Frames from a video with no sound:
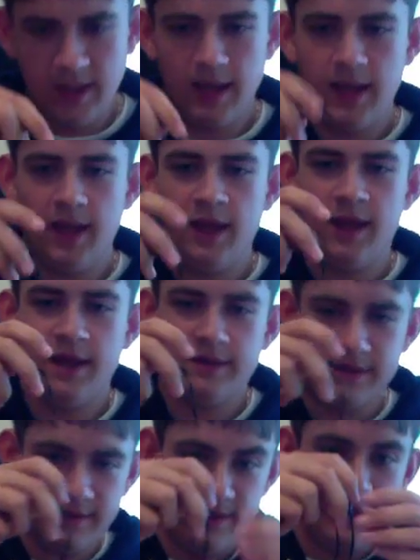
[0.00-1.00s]
And
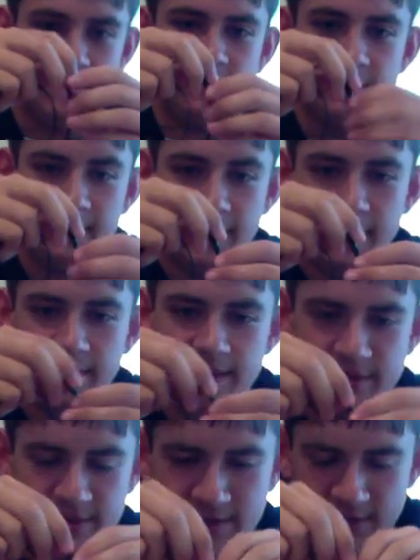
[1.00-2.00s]
at the end of the day, this
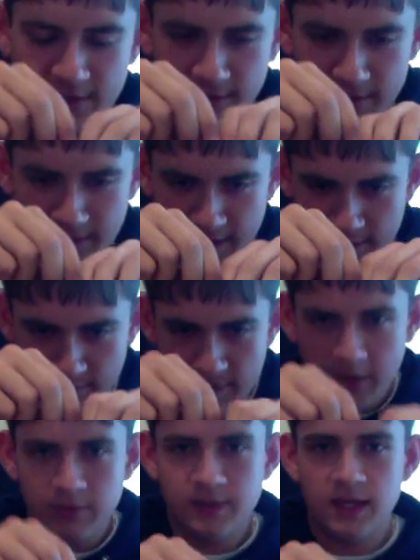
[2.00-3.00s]
is still a
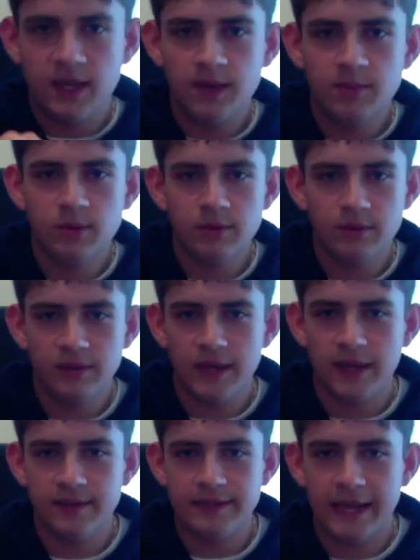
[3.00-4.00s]
round cable
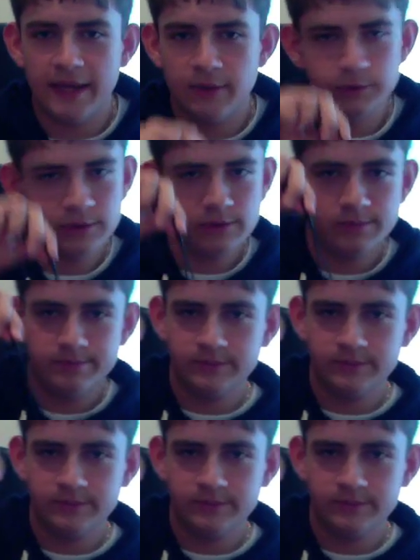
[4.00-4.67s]
that tangles.